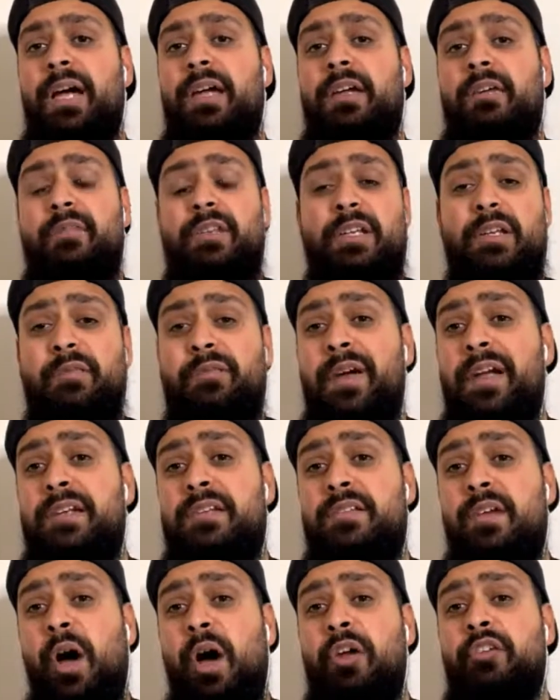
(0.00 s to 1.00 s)
if the
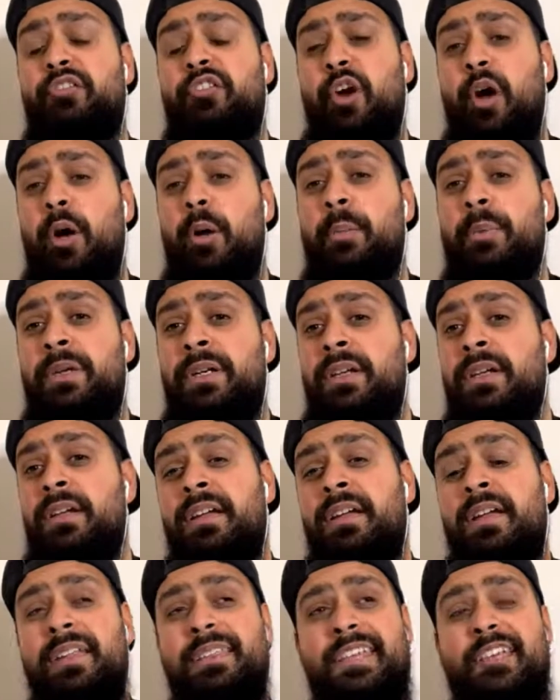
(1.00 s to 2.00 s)
defenders are on job,
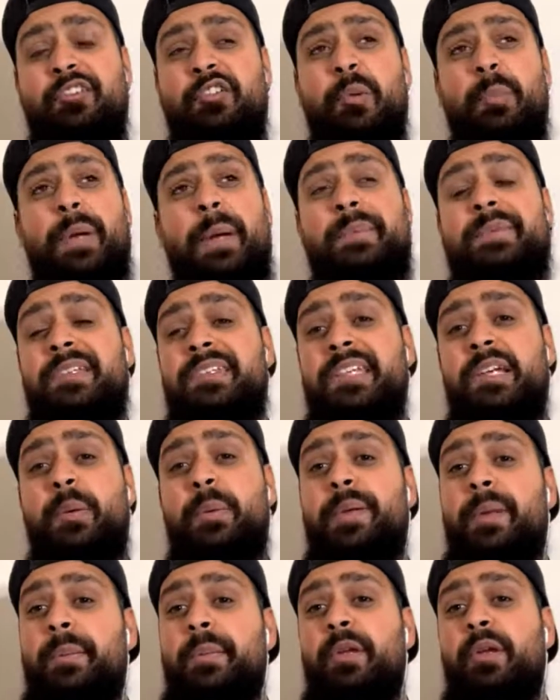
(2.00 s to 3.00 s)
they should be able to deal with them.